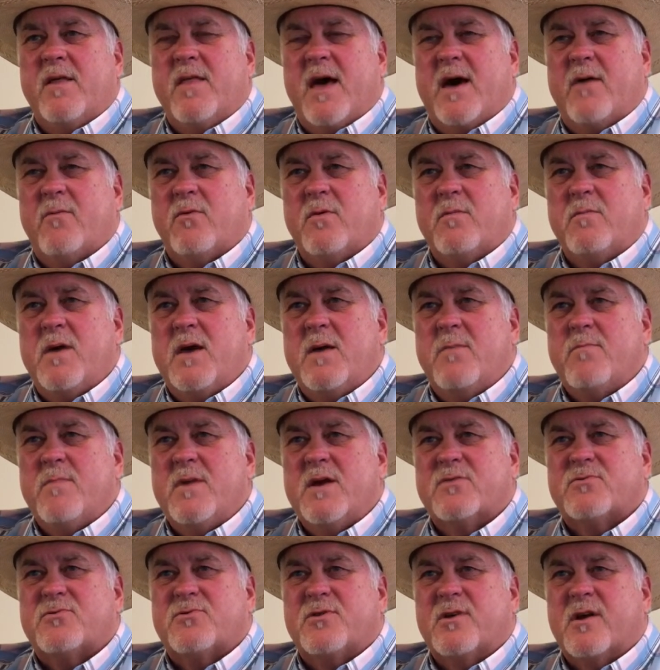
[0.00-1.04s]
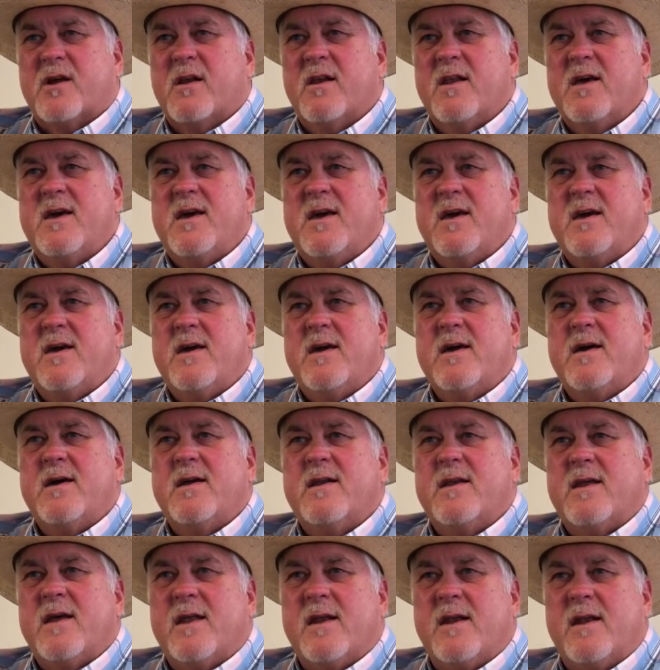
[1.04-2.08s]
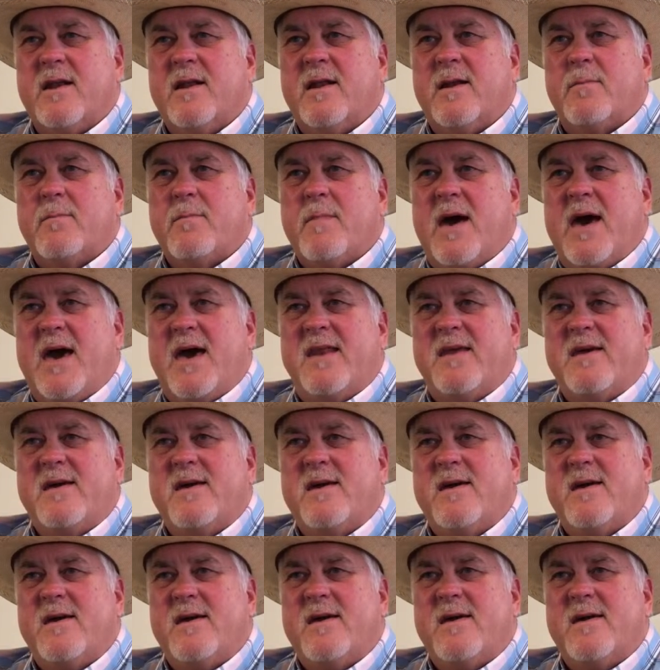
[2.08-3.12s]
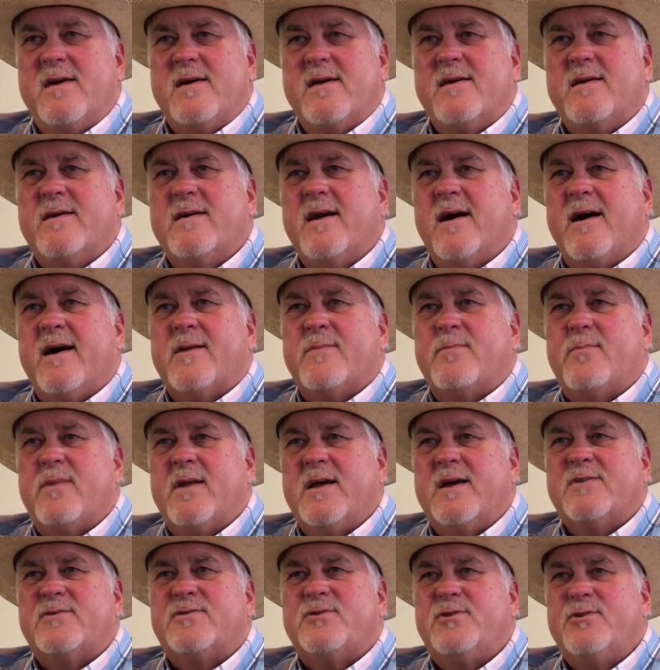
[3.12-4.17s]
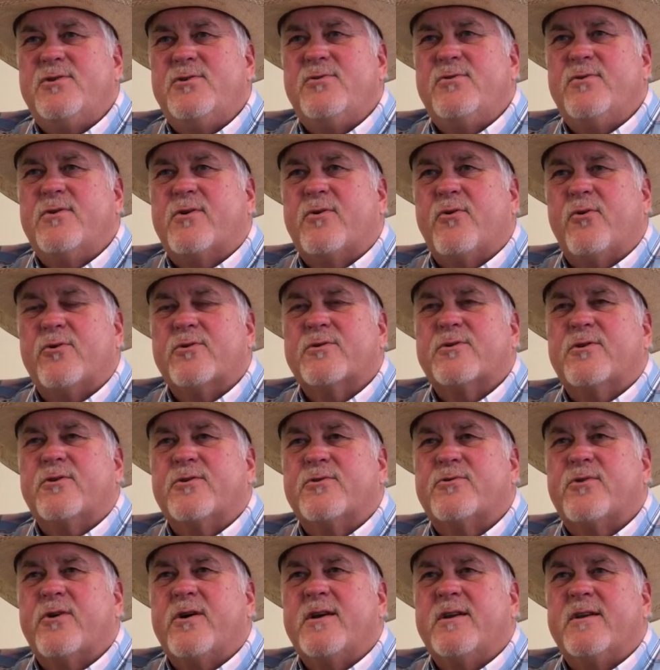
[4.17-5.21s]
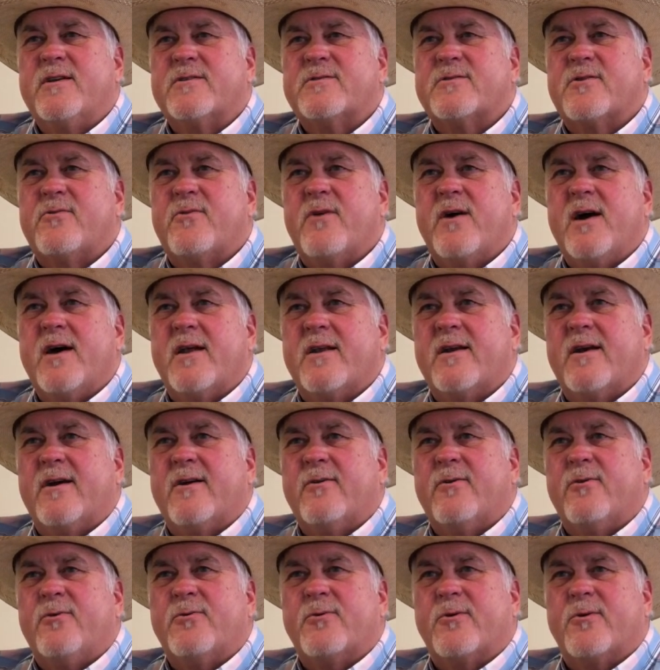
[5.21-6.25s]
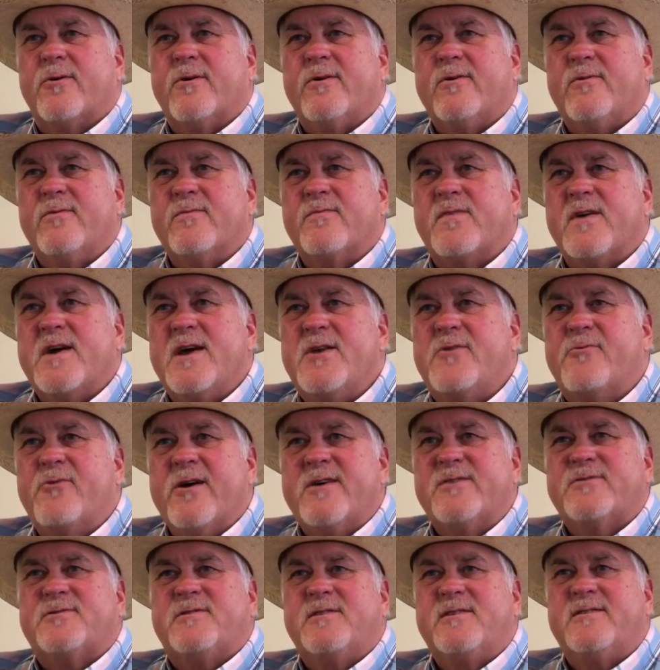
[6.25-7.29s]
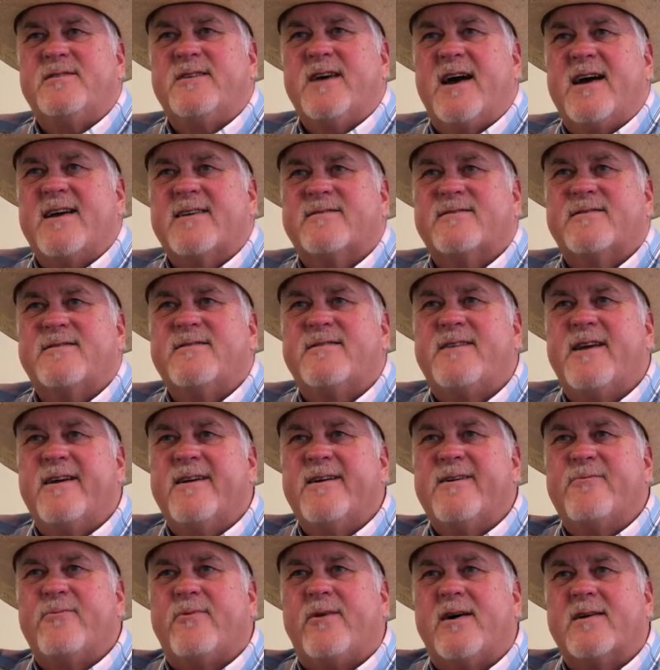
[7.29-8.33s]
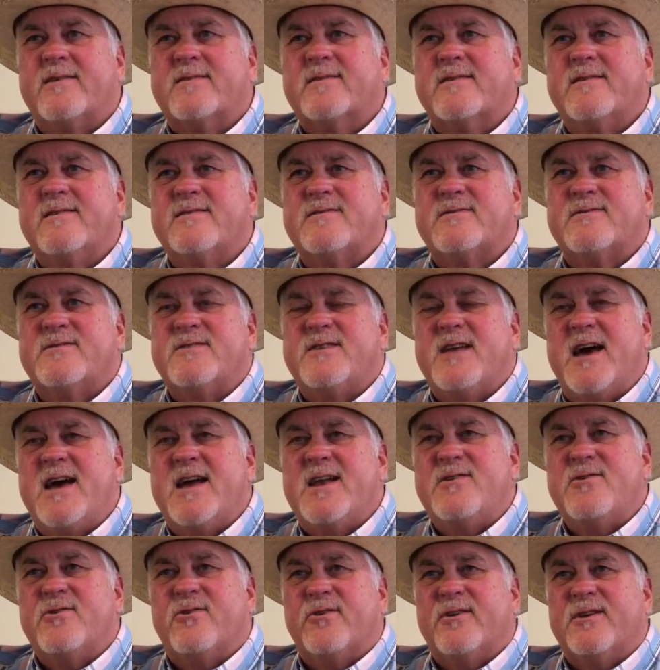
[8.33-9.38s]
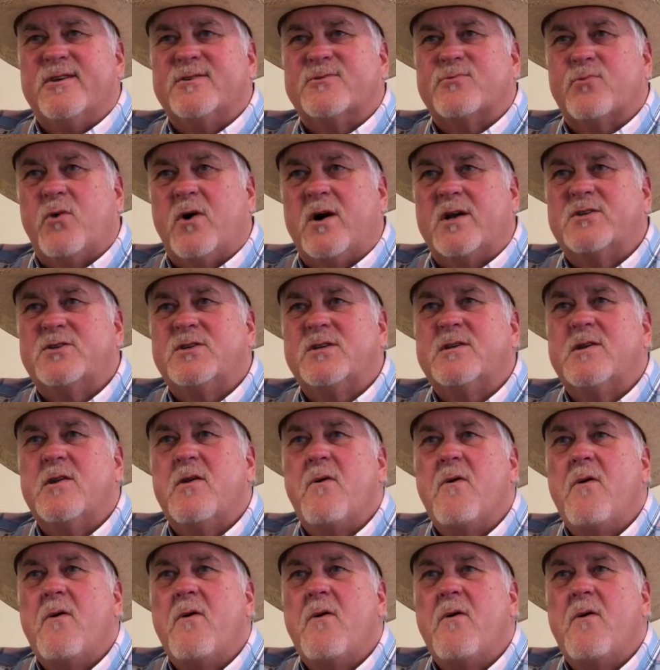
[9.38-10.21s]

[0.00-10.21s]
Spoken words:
That would be Mr. Glenn and little Maddie. God bless you. Of course, Katrina's around there on her own feed. Christy Jackson, Terry Watkins, Daniel is watching.